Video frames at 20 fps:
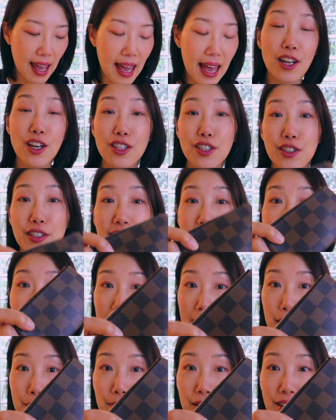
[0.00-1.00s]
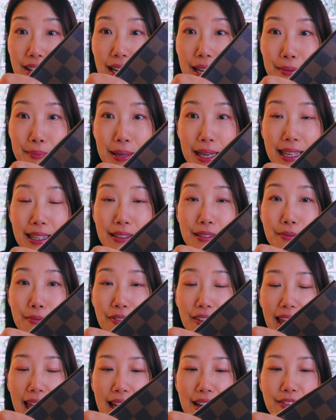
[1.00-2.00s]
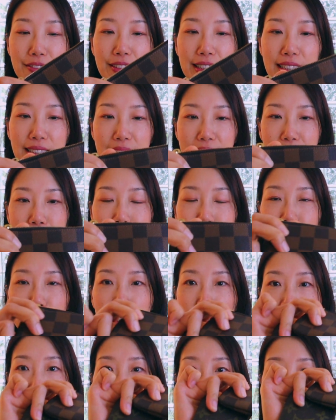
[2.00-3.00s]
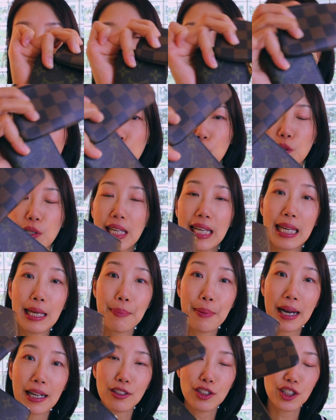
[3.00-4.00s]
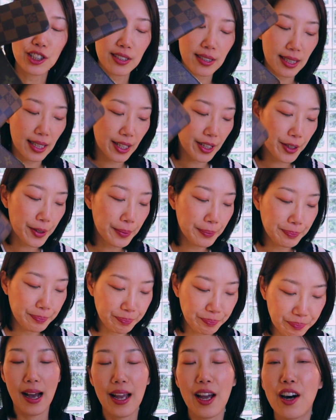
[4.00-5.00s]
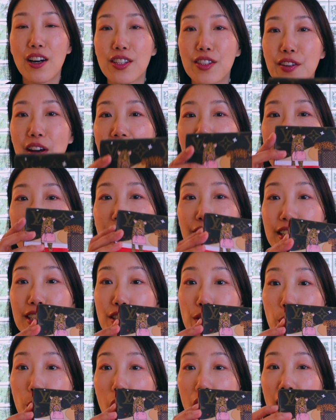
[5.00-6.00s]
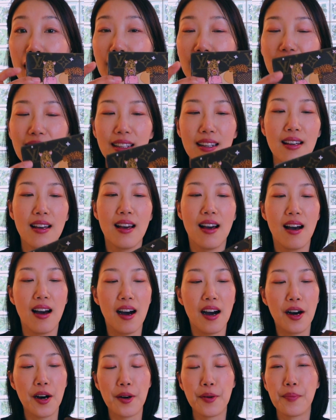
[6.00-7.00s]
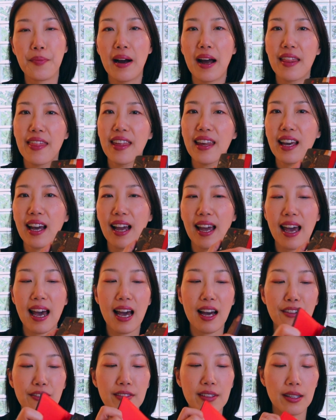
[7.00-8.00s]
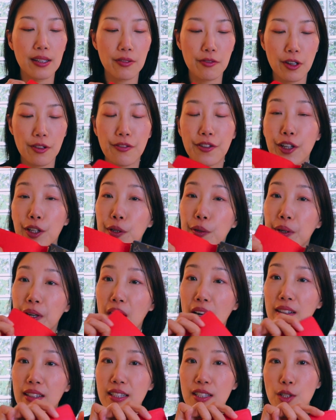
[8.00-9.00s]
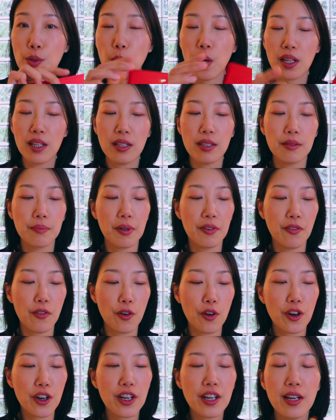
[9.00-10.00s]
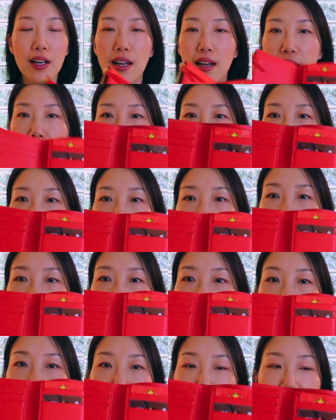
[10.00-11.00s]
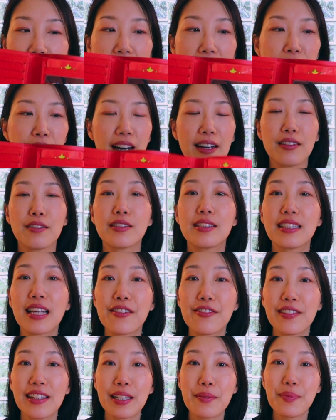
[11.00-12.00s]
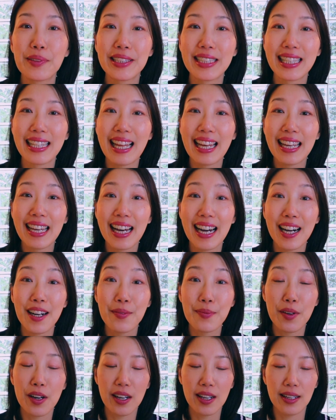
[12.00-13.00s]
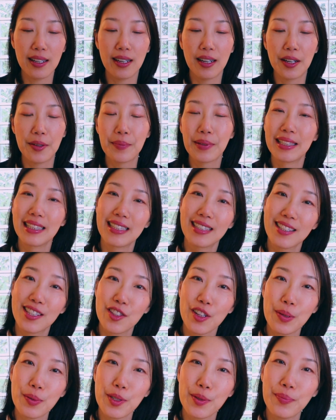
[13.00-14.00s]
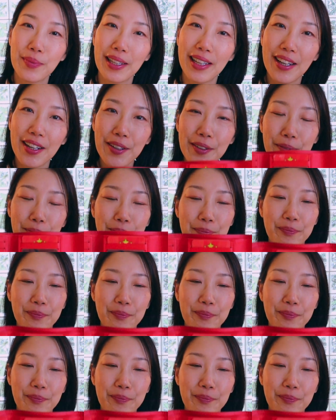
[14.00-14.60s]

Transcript: and also the damier ebene canvas. So I have the 2 key pouches here. I also have this wallet. I think I have done a review on this wallet before. If I have, I'll definitely put the link up in the description below.